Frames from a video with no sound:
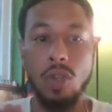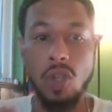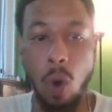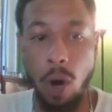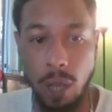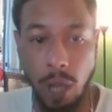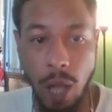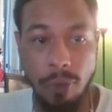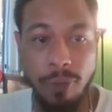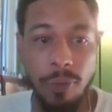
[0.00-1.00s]
Jordan
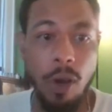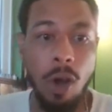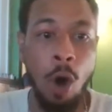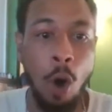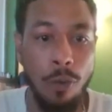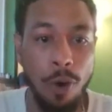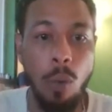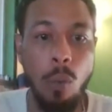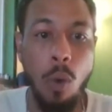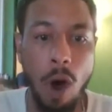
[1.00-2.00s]
Love,
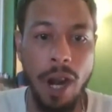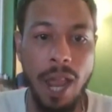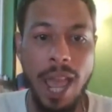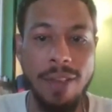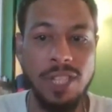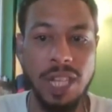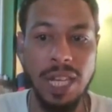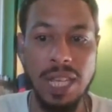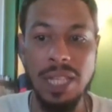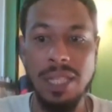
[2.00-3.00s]
over 1.5
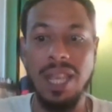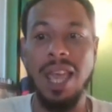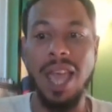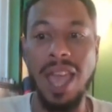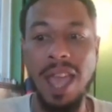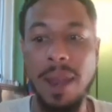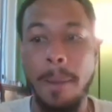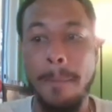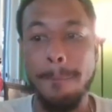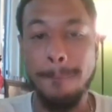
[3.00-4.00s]
TDs at
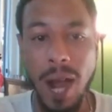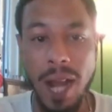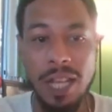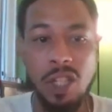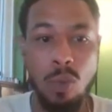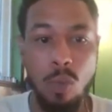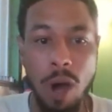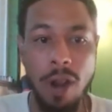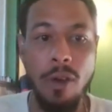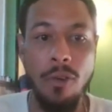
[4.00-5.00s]
minus
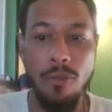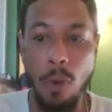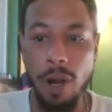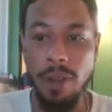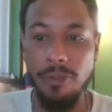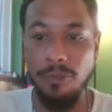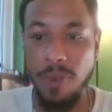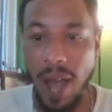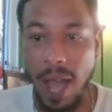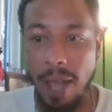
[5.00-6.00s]

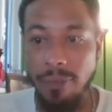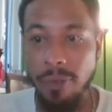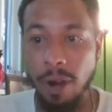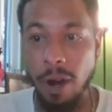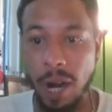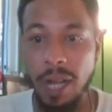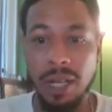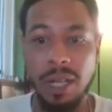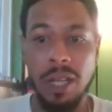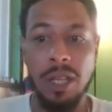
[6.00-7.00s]
145, all right?
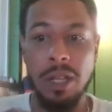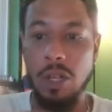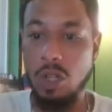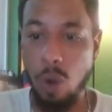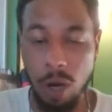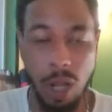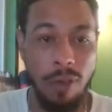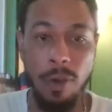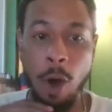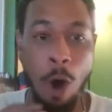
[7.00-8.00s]
Jordan
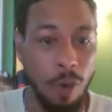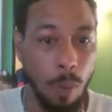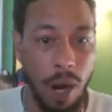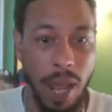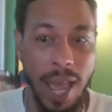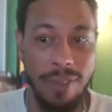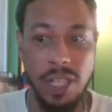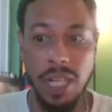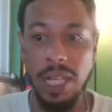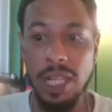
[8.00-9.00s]
Love, over 1.5
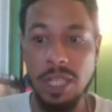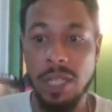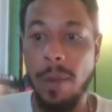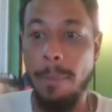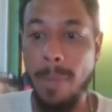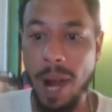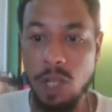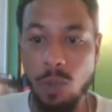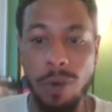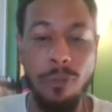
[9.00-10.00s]
TDs,
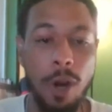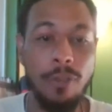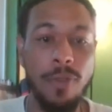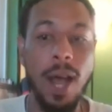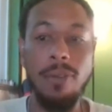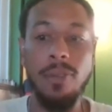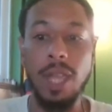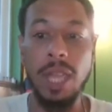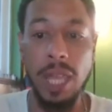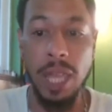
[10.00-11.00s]
minus 145
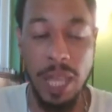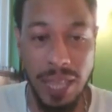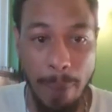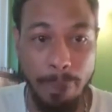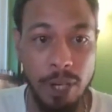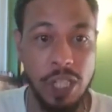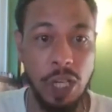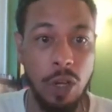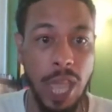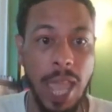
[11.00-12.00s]
in that
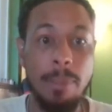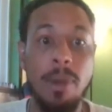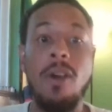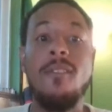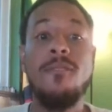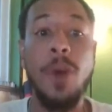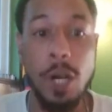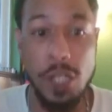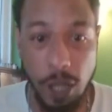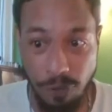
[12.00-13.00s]
Brazil game
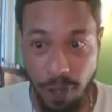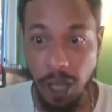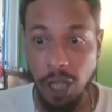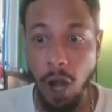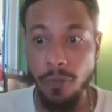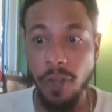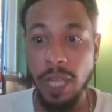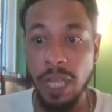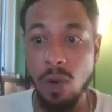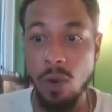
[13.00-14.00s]
versus the Philadelphia
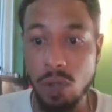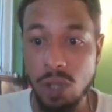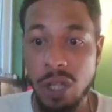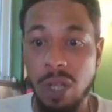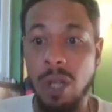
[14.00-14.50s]
Eagles.